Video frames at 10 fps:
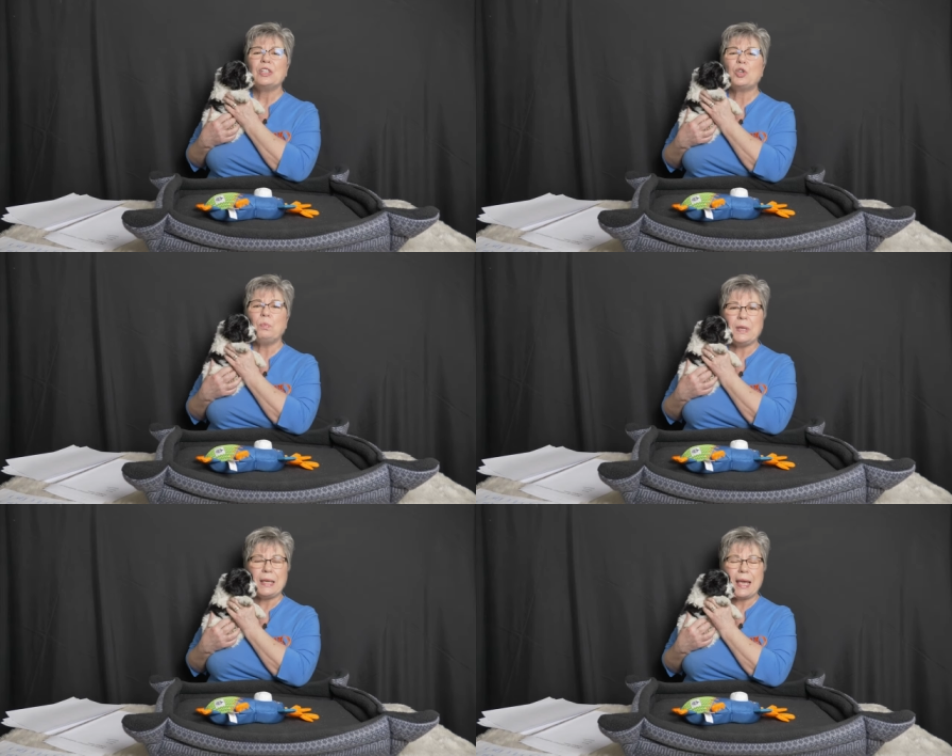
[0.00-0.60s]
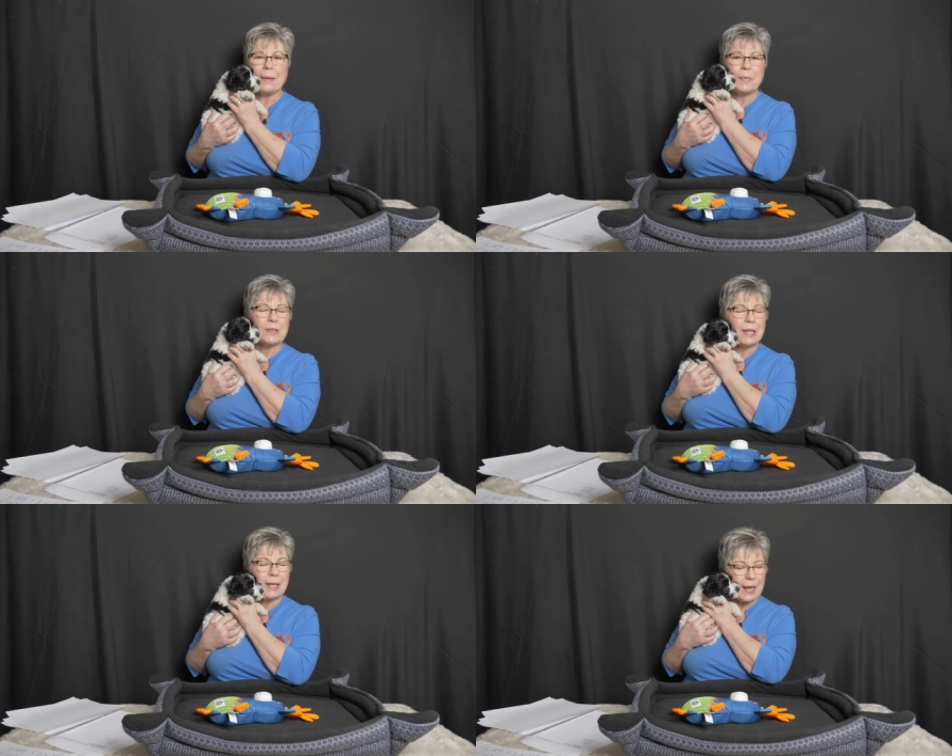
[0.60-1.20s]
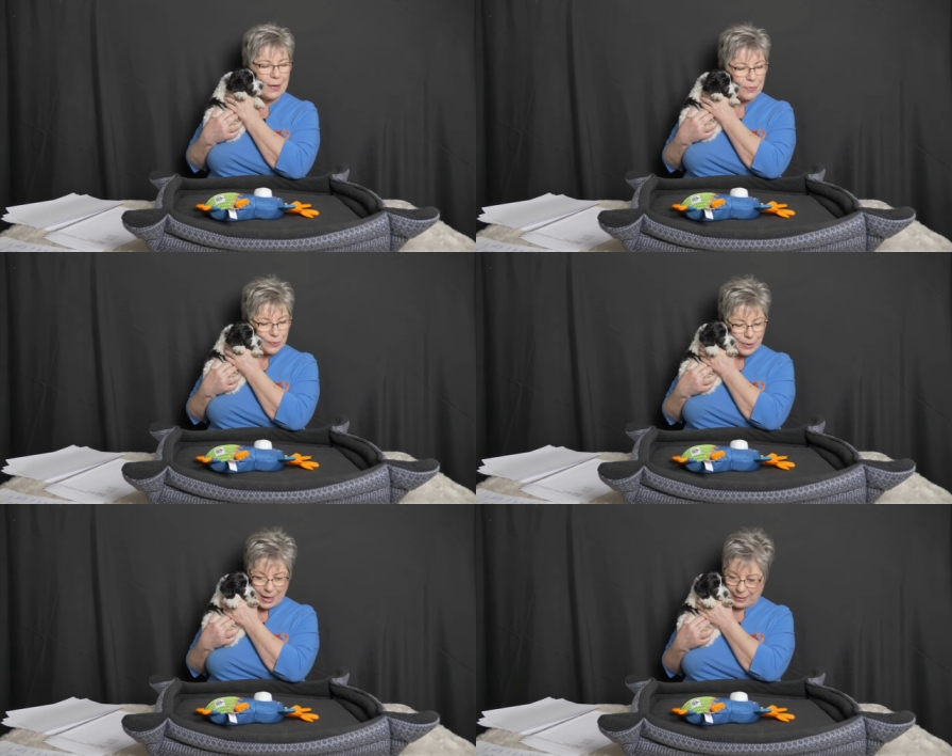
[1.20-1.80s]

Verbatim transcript: to be able to care for